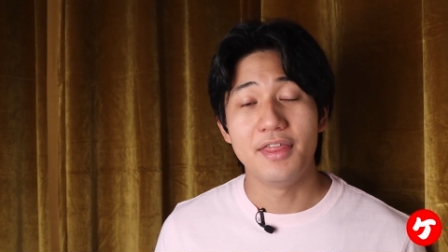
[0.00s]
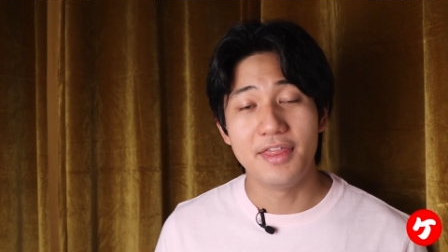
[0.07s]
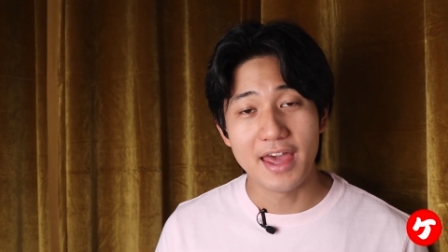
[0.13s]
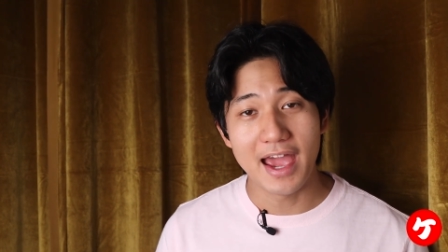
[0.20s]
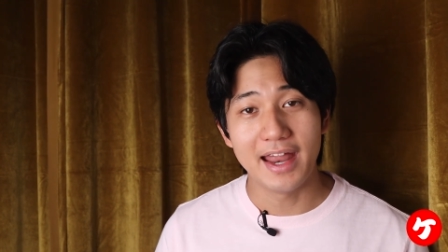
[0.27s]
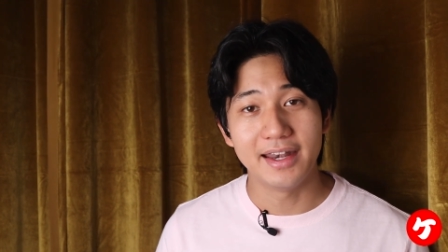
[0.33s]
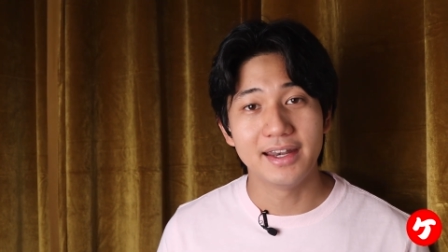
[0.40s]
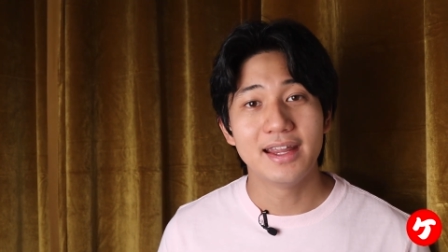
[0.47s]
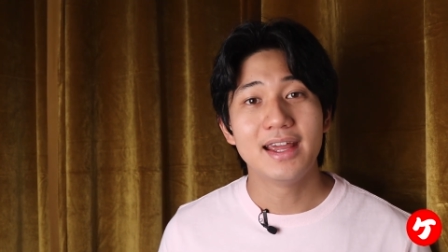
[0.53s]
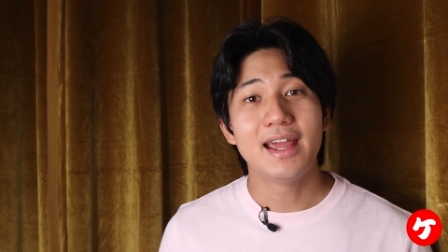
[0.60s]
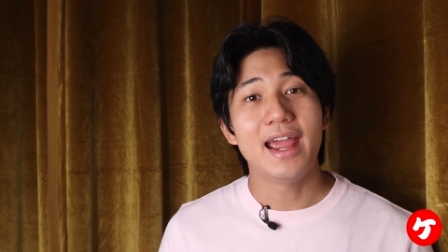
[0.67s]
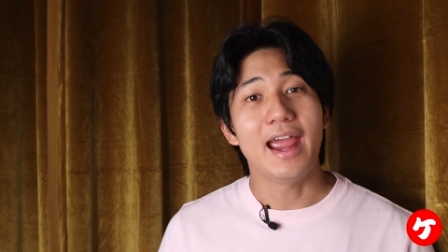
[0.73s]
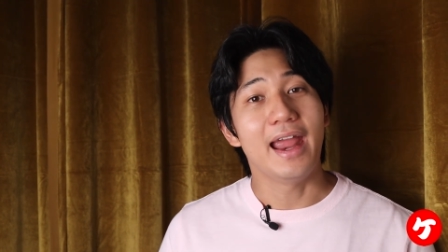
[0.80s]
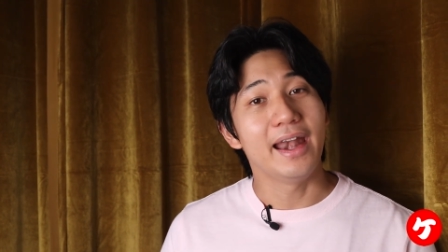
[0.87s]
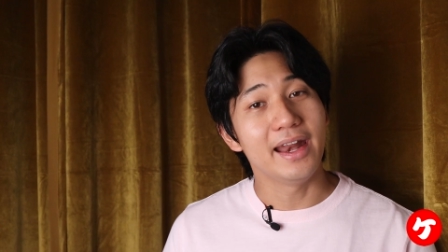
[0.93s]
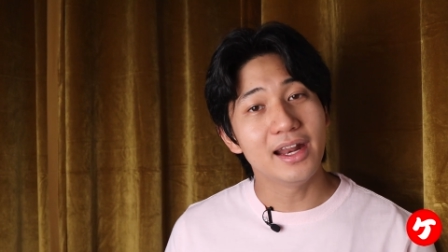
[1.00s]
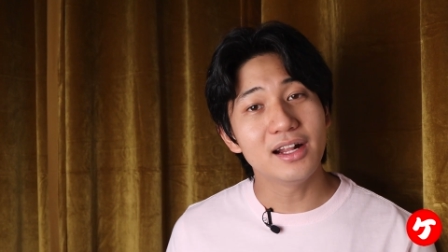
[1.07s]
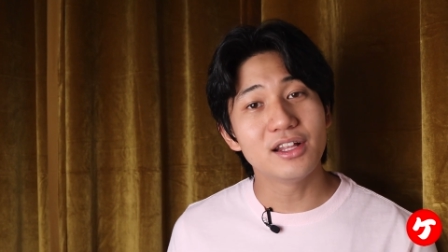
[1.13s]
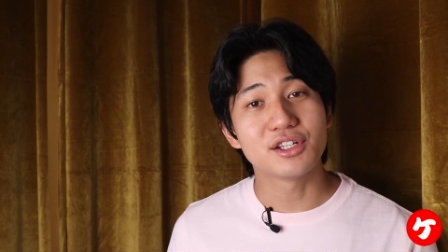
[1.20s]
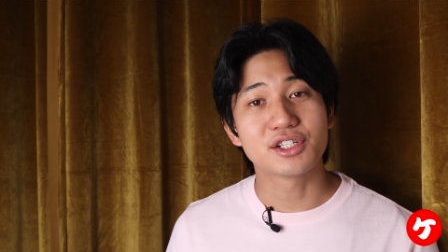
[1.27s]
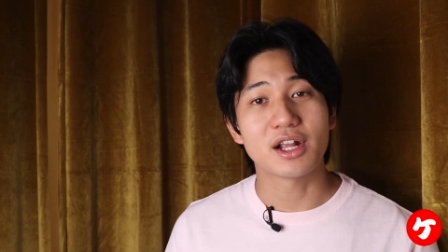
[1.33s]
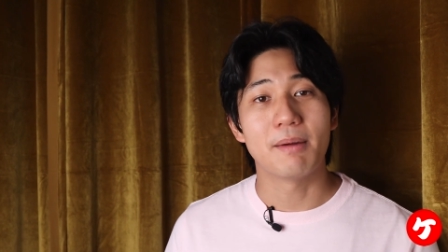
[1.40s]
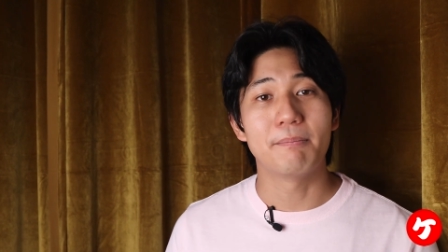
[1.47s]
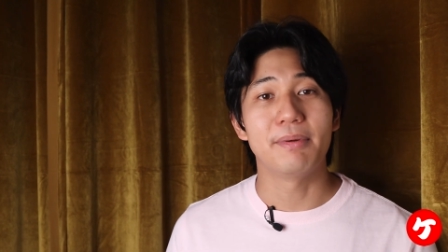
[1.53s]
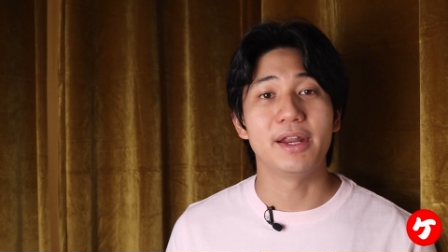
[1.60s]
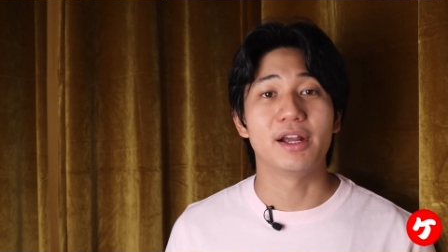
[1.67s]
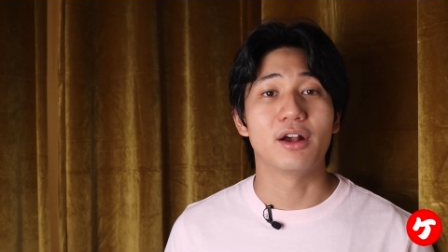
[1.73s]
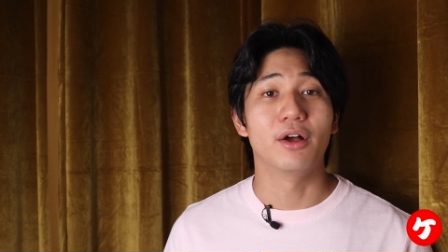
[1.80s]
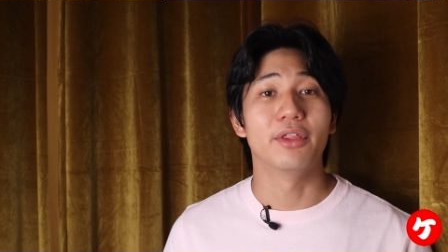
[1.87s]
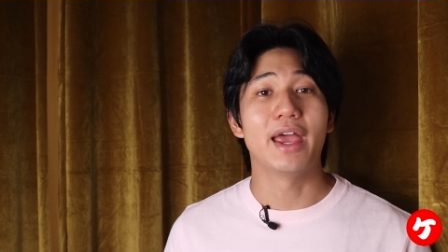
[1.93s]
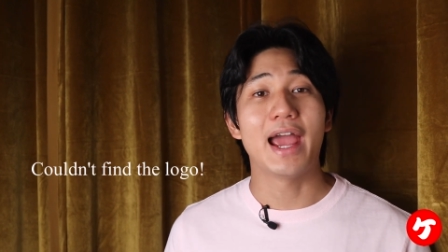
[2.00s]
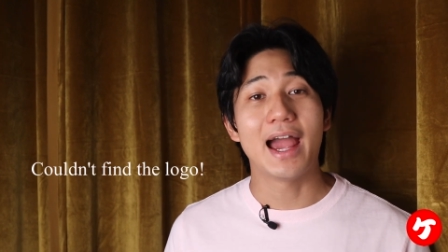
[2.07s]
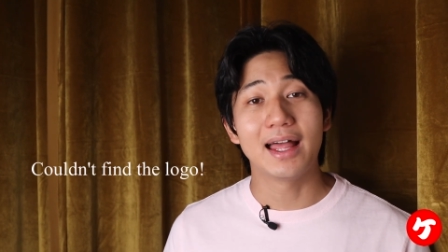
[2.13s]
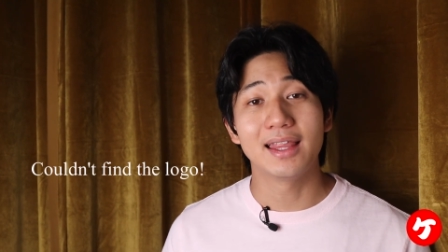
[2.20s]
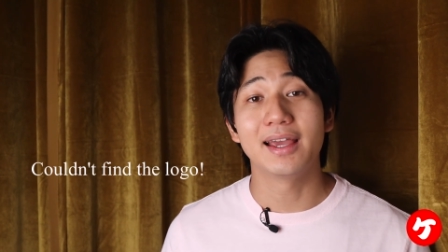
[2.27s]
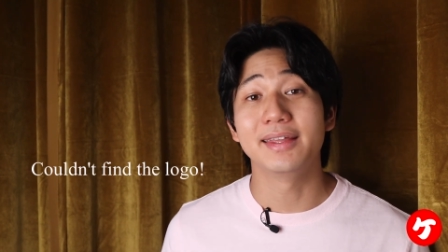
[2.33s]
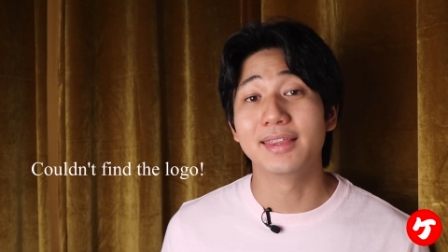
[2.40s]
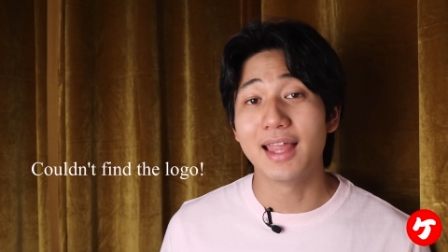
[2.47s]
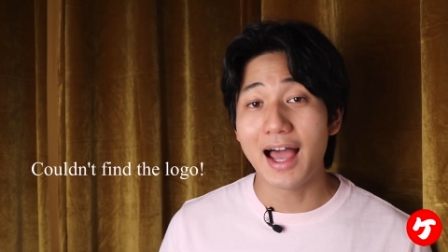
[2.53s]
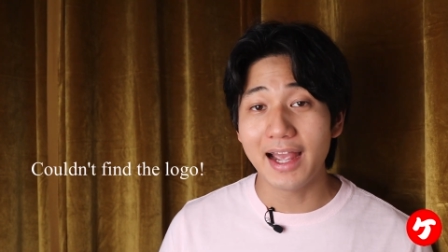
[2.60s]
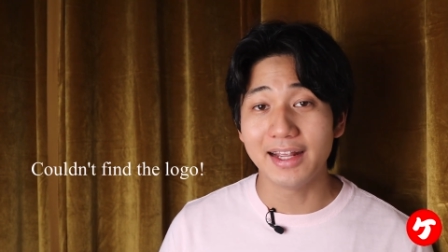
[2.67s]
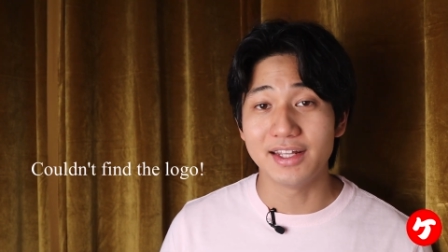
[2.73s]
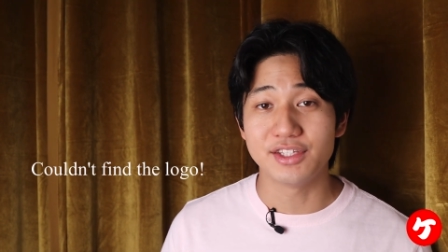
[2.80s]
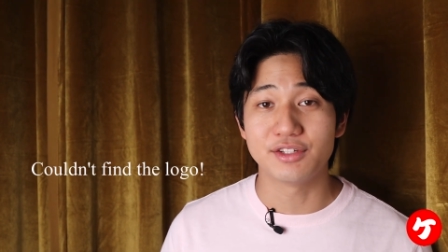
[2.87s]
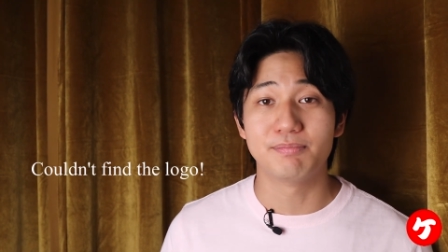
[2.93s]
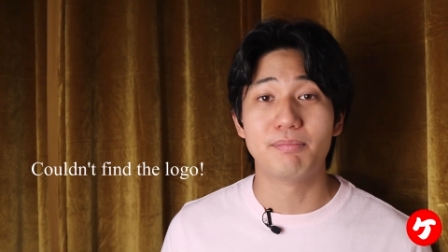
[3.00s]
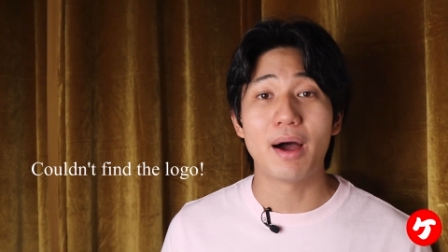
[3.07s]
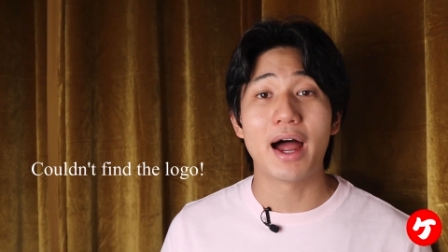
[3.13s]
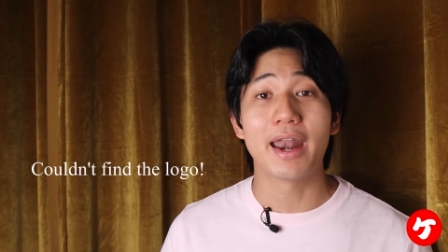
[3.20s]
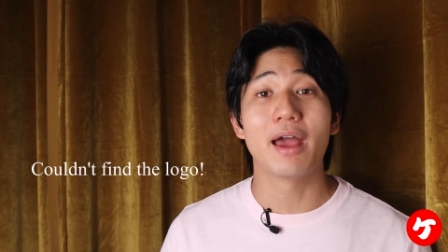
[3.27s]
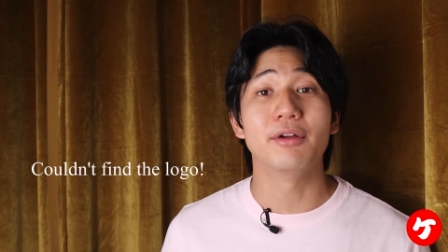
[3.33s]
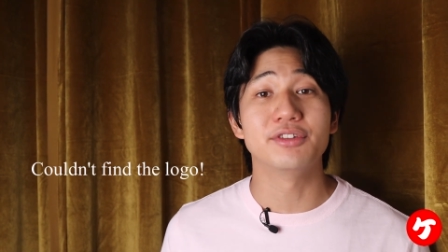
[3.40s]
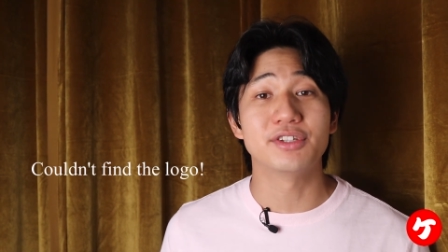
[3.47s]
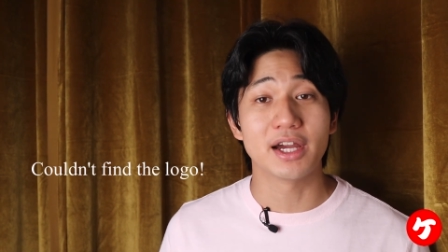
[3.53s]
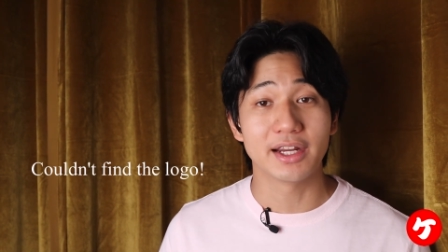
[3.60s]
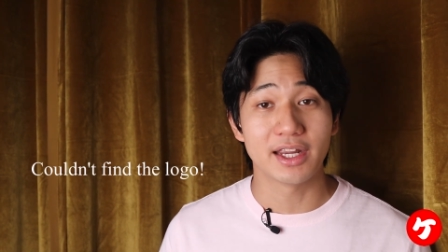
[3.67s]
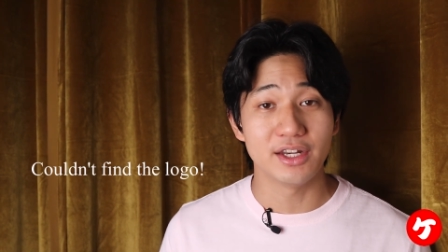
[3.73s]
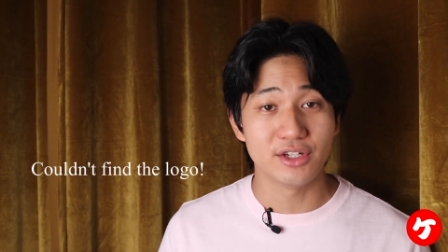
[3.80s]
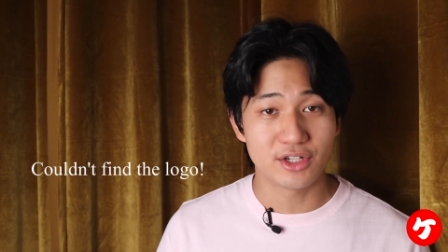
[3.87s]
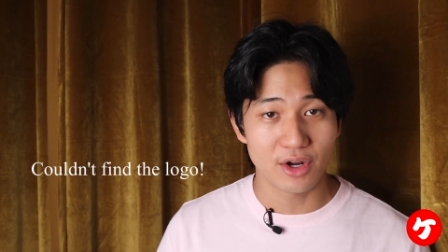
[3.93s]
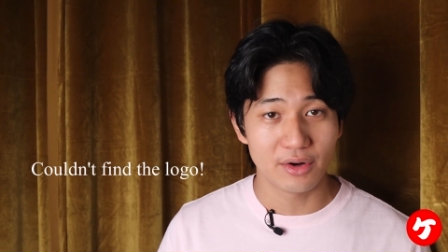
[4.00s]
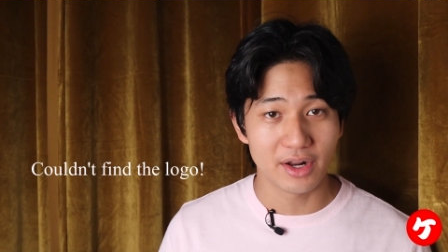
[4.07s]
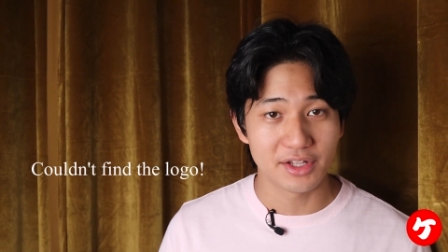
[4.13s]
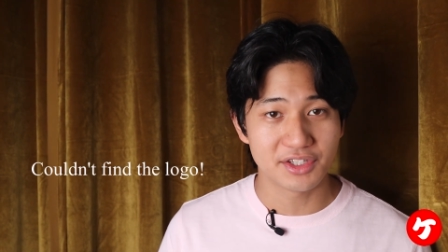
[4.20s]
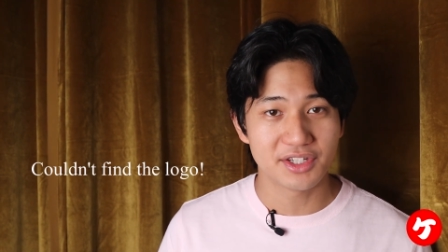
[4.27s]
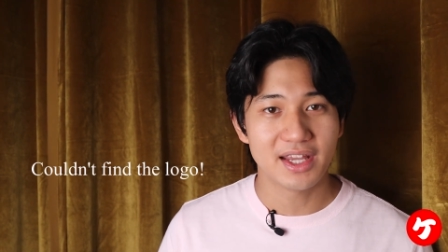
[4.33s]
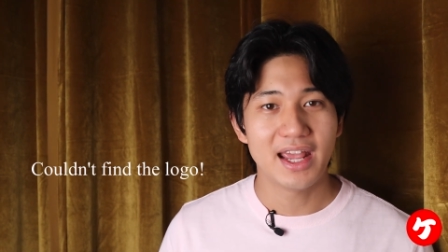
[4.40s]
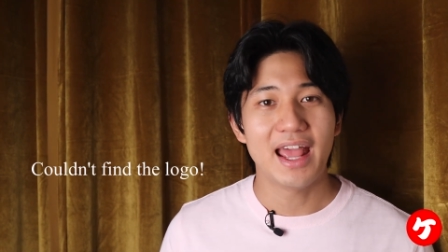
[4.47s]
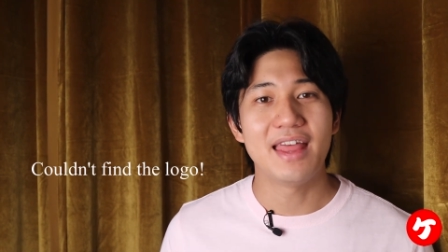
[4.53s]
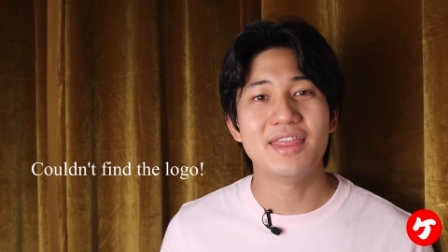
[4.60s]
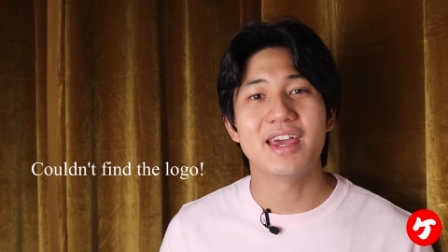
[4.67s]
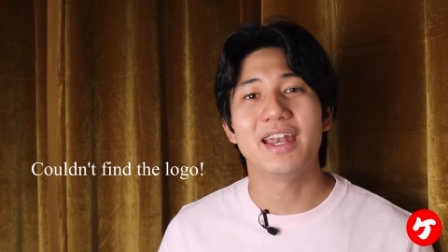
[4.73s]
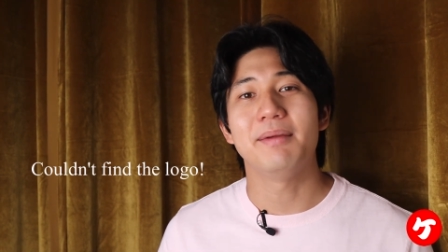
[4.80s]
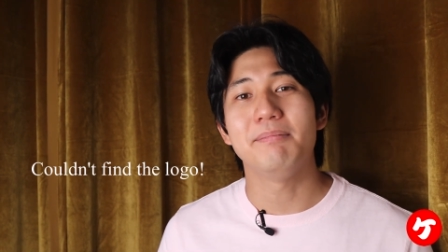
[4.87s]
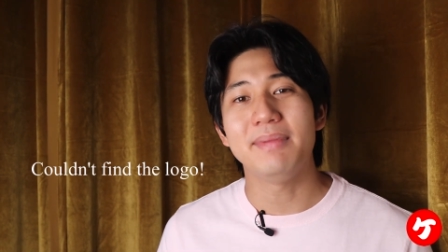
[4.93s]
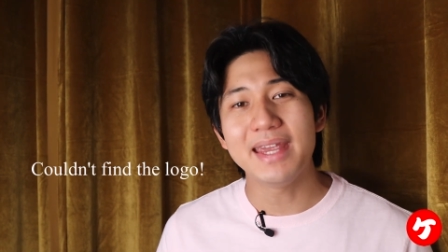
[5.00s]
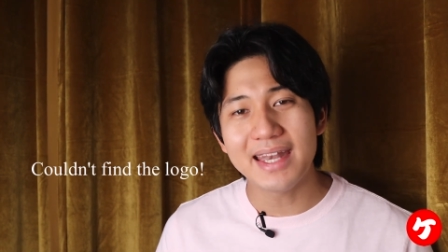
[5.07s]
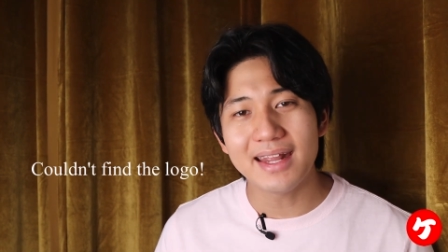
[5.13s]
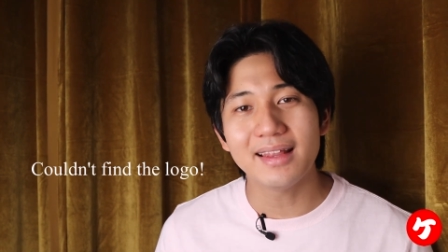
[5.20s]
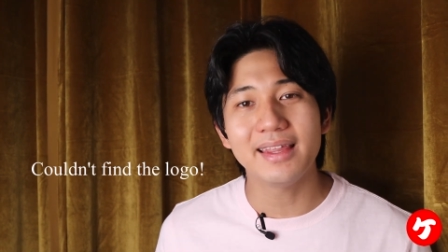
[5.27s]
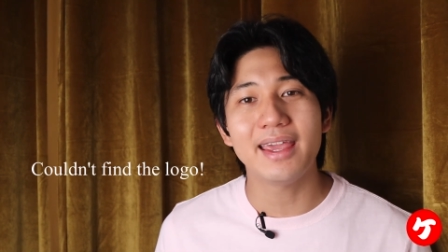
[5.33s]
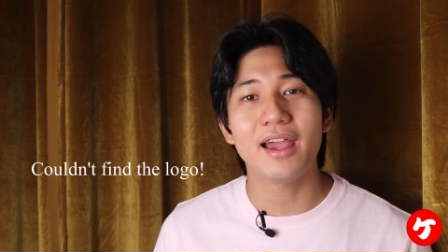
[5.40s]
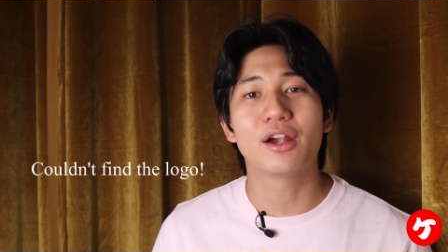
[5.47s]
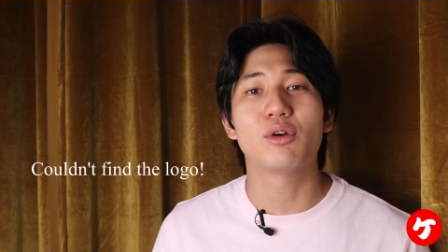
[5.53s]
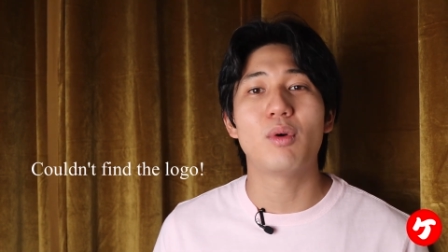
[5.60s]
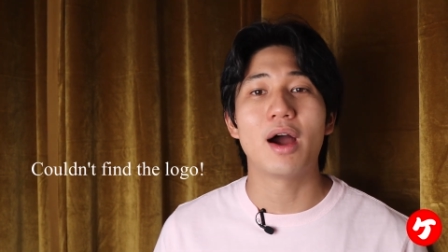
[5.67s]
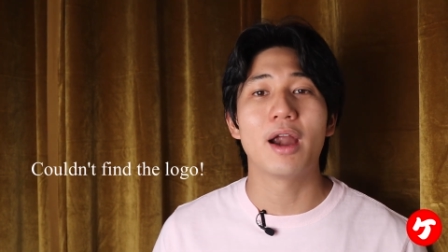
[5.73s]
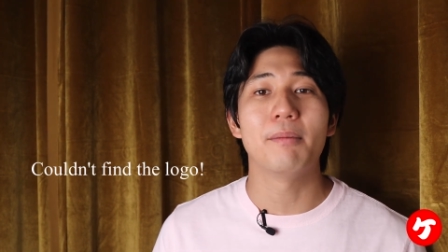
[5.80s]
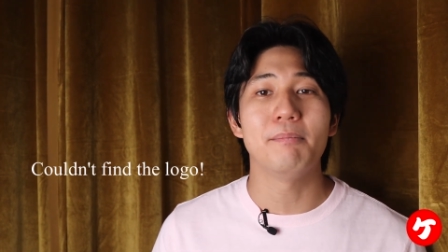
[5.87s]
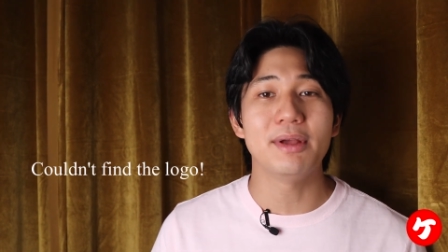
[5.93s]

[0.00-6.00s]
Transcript: then, an English company called Allied Lyons bought out Dunkin' Donuts and then immediately acquired